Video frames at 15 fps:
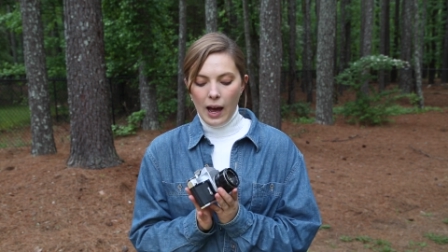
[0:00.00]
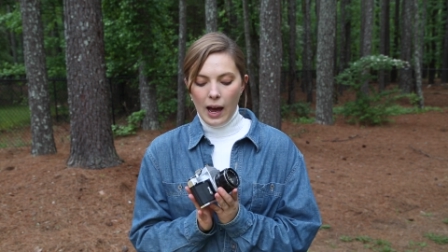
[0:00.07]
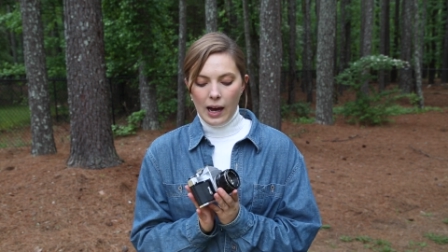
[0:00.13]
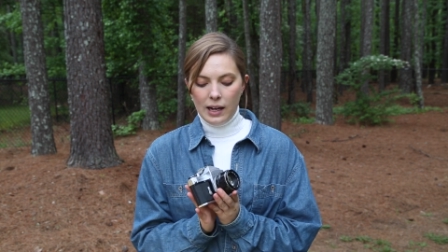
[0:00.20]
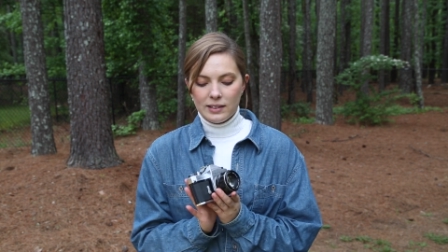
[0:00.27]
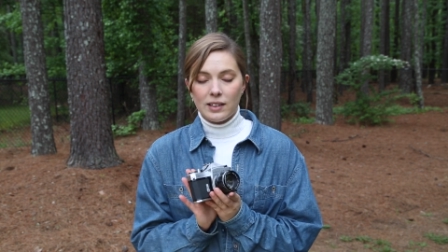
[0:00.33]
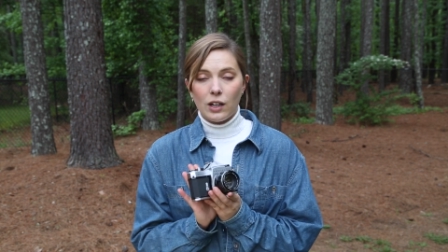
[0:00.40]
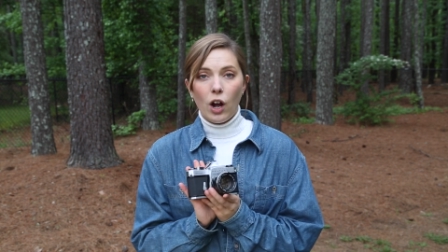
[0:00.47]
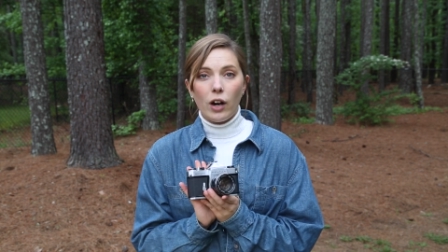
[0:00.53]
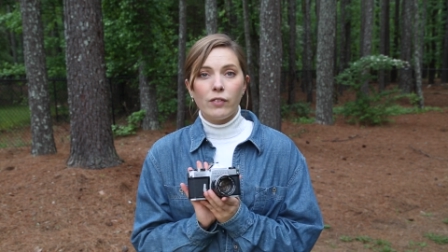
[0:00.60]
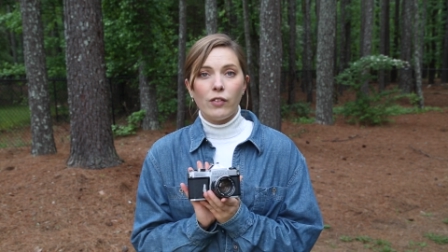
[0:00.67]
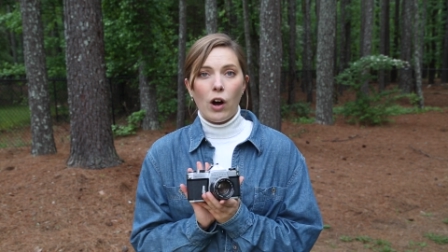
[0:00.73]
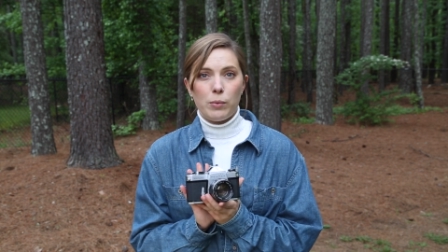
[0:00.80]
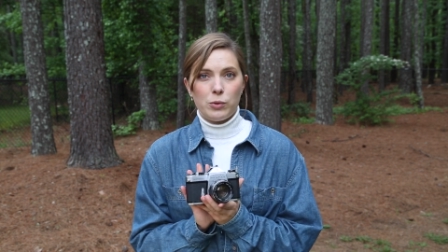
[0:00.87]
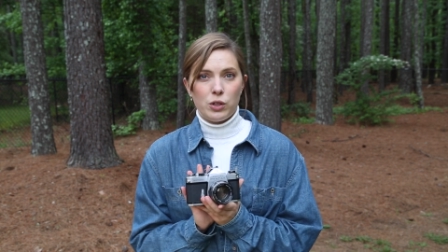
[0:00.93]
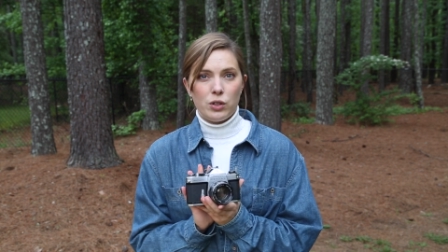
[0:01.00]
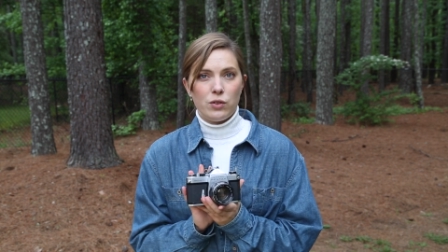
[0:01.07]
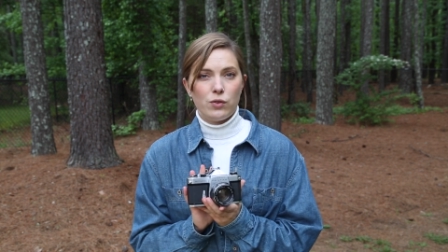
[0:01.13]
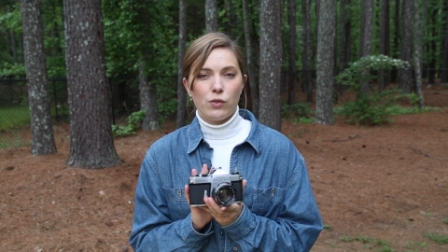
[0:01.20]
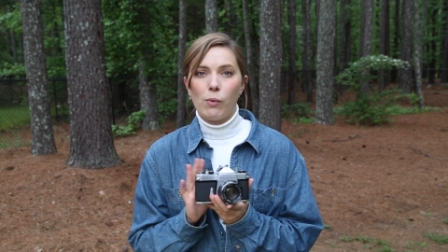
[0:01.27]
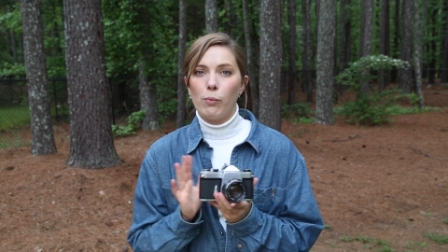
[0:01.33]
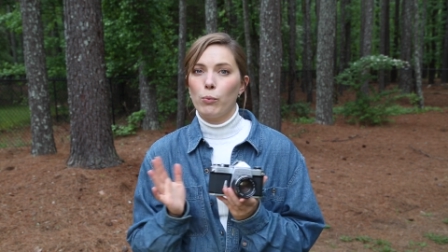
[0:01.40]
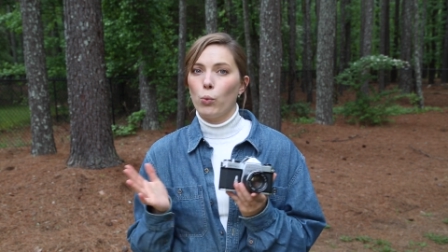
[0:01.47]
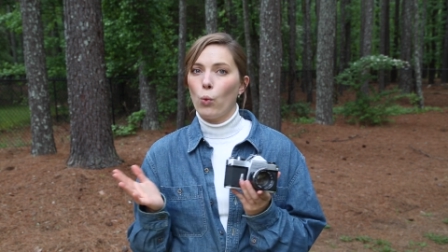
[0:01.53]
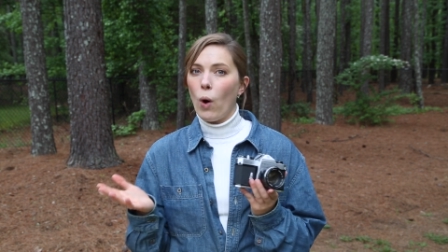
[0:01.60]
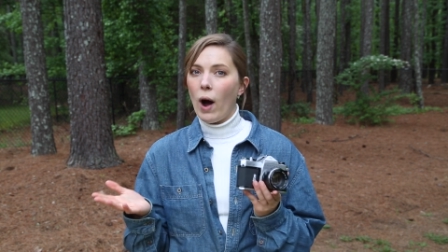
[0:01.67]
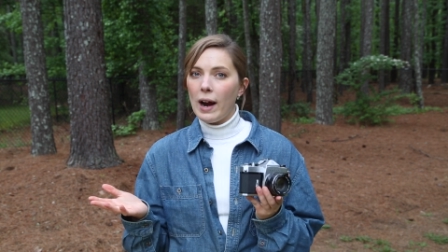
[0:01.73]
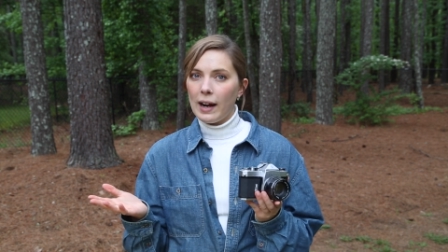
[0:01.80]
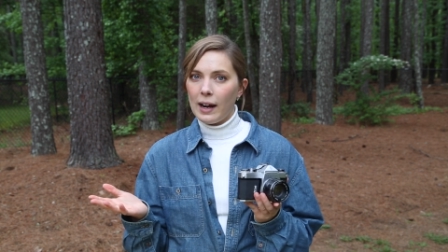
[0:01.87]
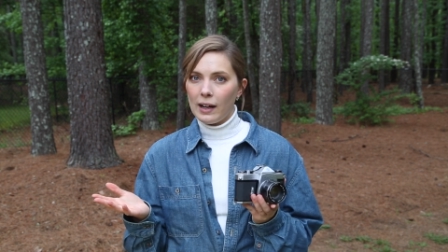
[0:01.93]
has a lot of options from
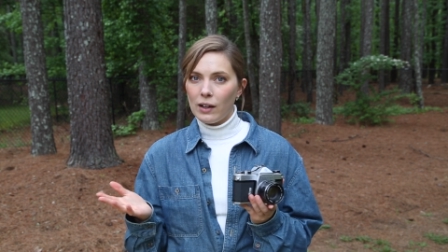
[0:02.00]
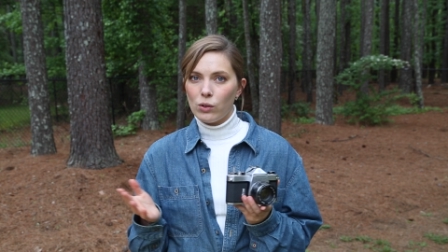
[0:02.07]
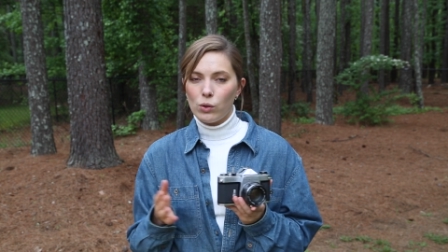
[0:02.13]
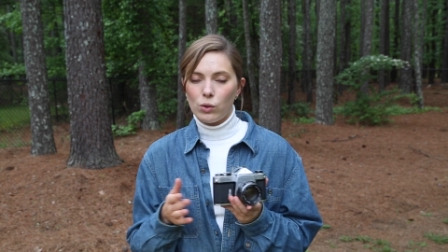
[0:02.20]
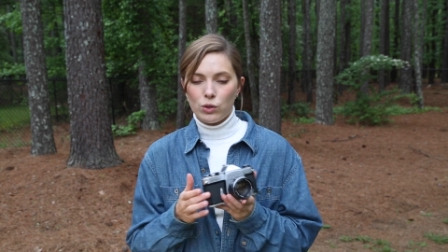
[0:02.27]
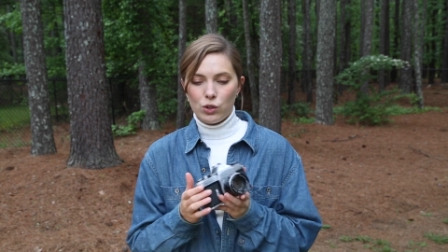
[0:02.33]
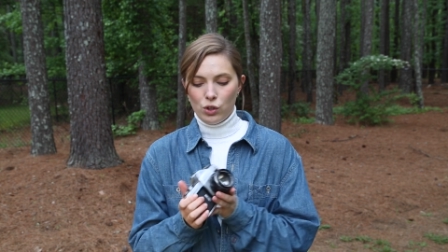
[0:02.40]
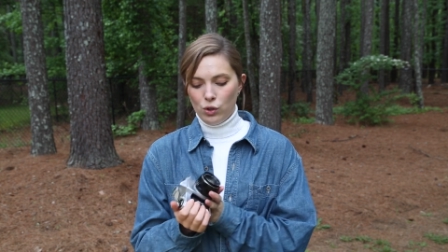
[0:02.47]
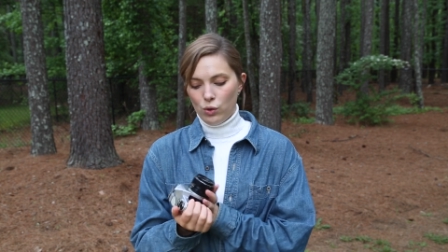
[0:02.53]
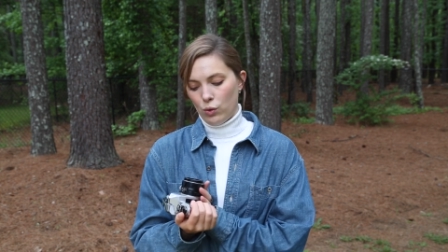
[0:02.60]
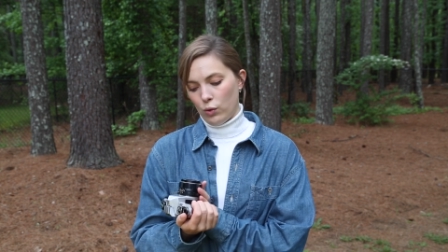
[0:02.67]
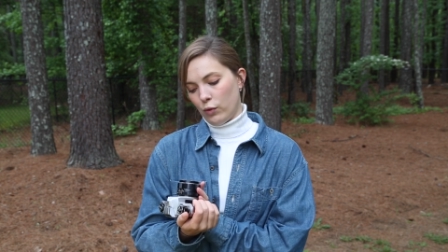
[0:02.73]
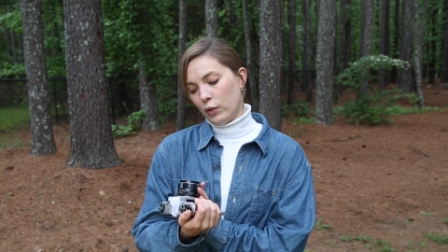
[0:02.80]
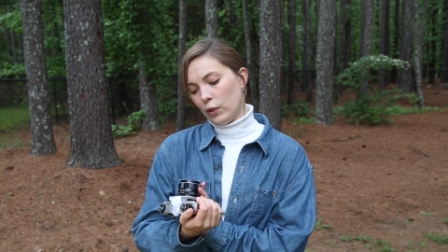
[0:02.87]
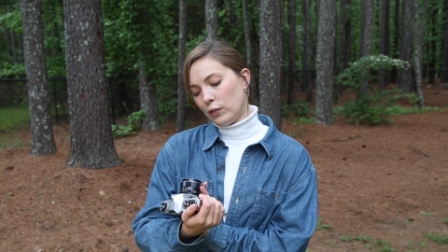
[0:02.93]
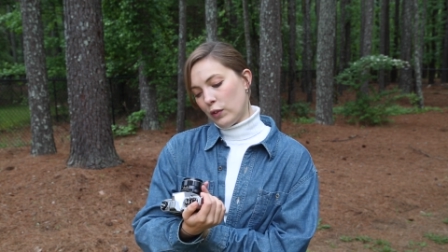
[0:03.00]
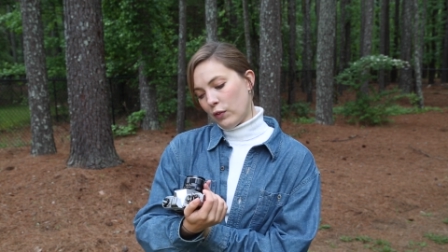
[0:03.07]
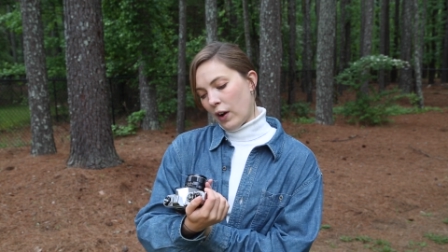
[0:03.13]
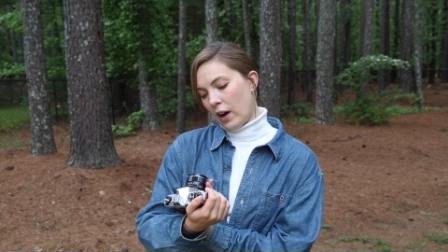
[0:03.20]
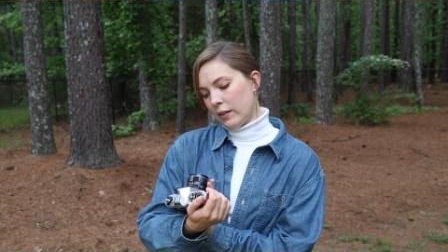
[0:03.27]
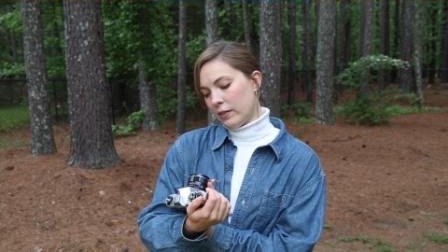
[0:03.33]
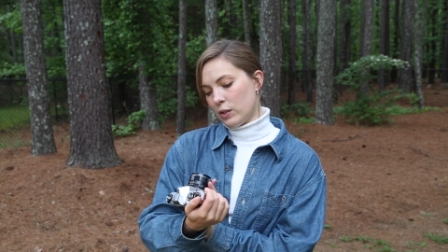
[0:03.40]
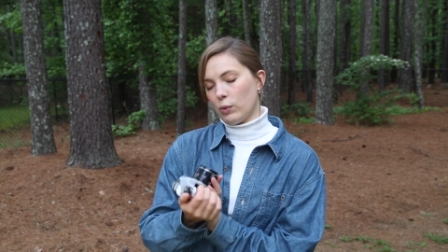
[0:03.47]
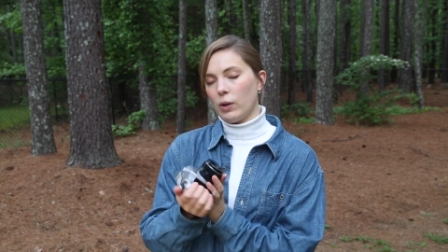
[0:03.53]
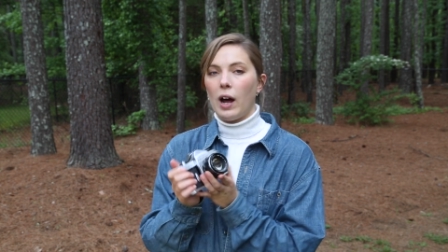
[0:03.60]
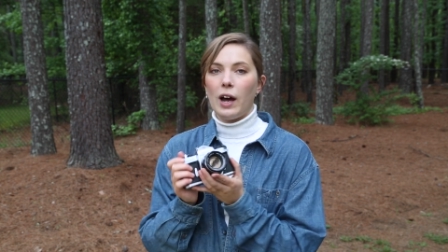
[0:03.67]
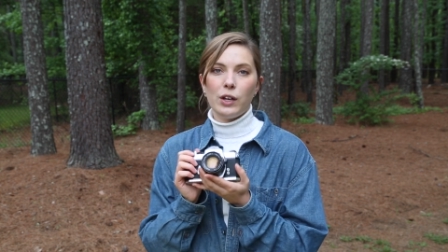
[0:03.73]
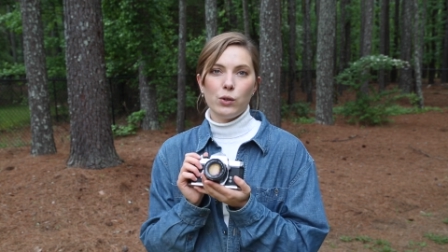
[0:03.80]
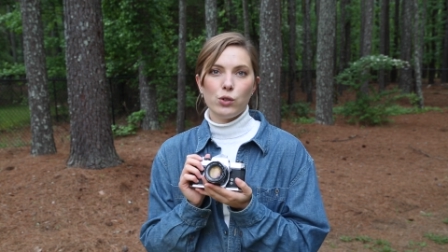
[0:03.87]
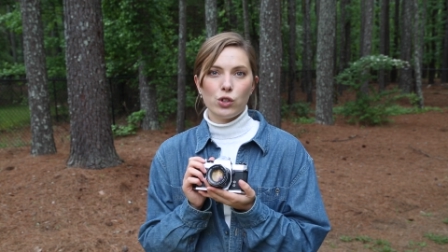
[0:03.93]
wide angle to 55 is what
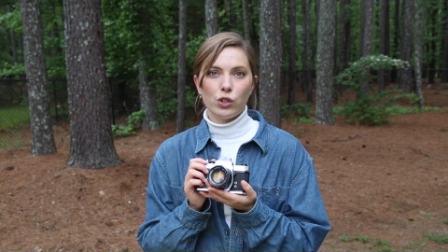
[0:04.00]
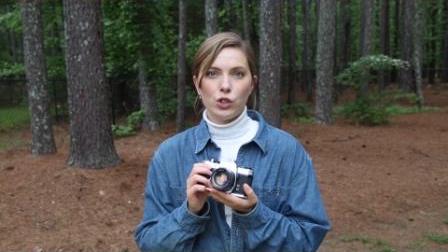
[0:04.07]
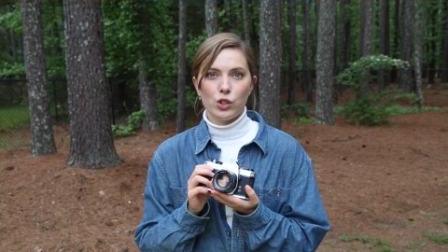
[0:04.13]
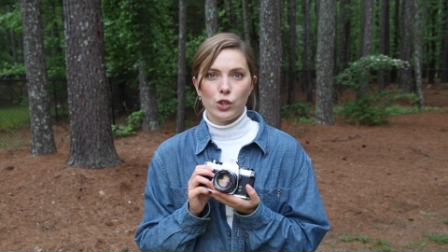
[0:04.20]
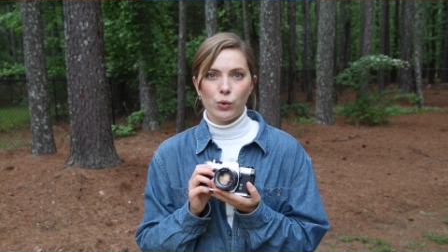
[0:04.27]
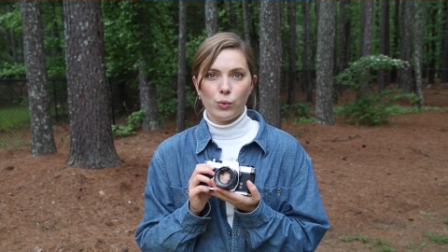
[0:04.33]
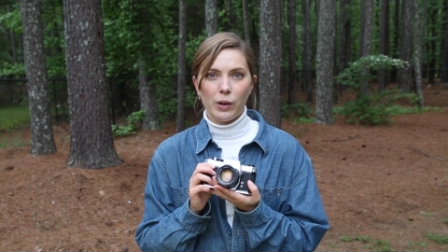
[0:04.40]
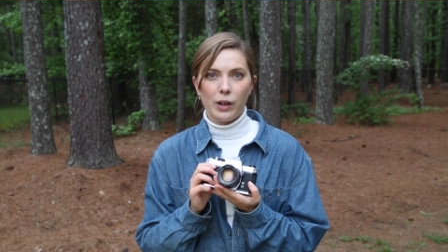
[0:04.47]
I usually shoot